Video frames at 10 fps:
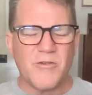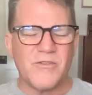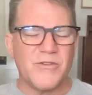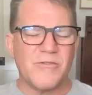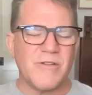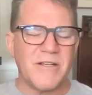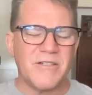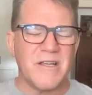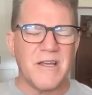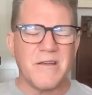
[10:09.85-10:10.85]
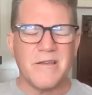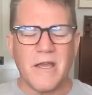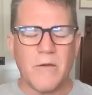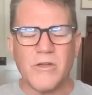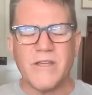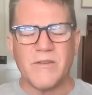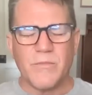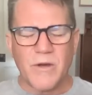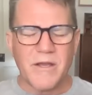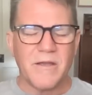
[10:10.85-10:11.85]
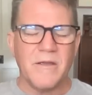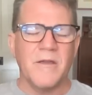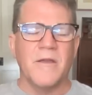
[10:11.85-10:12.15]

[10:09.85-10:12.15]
to overturn the election? Oh yeah, we'll give you a break.